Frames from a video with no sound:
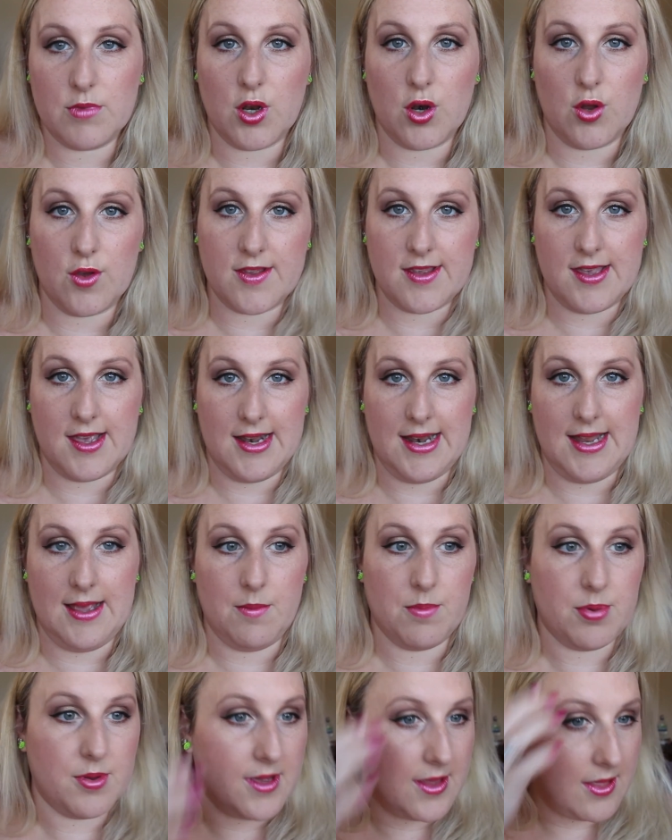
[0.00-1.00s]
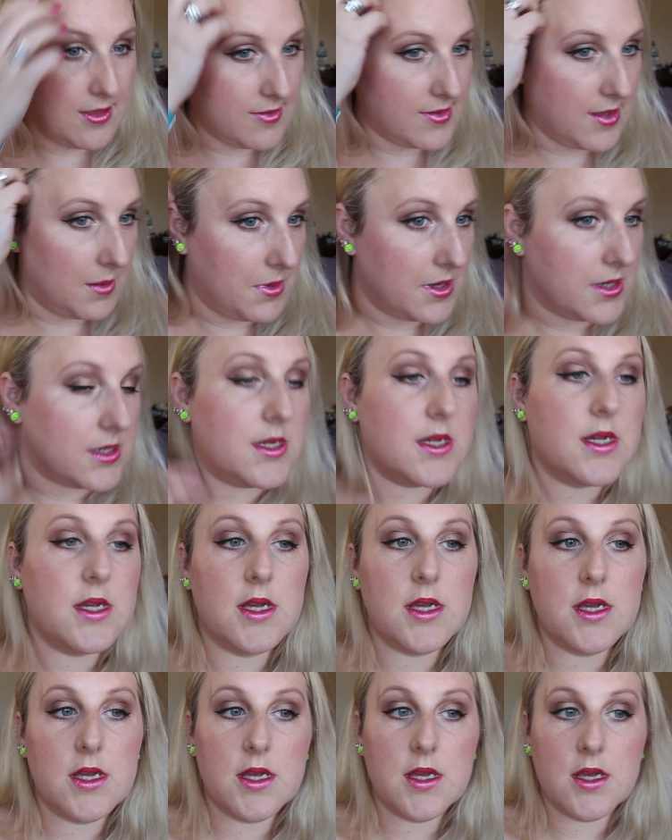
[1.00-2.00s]
glossier lip in the summer.
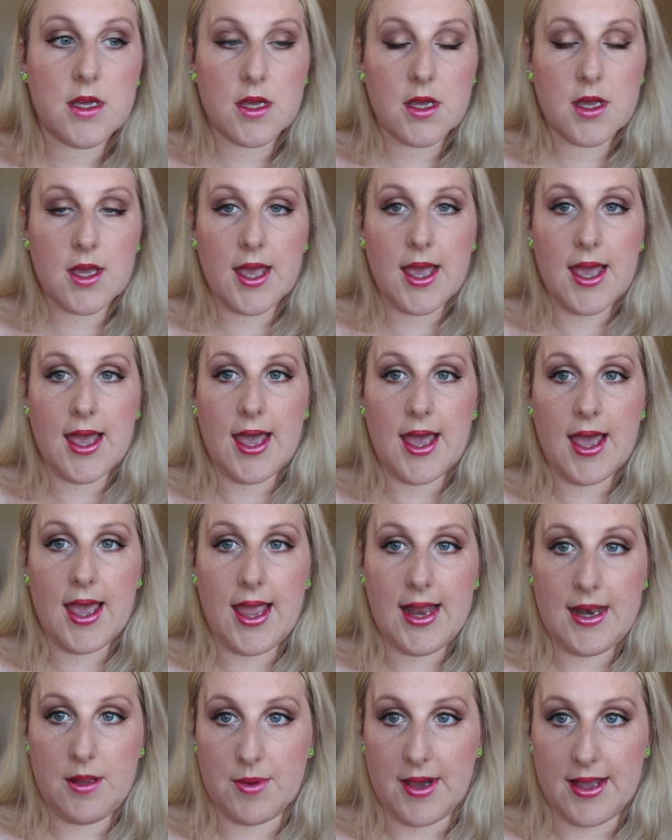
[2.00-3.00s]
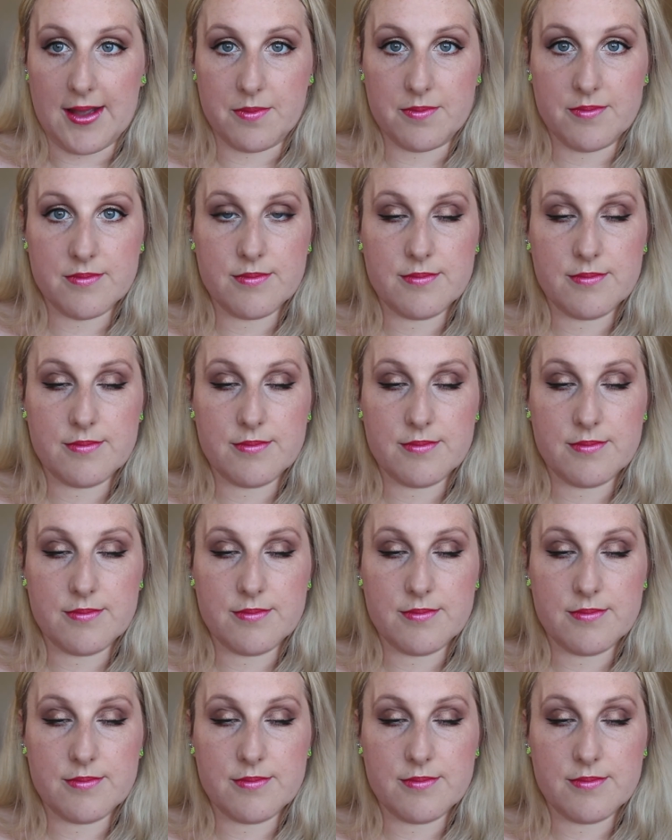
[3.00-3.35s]
Anyway,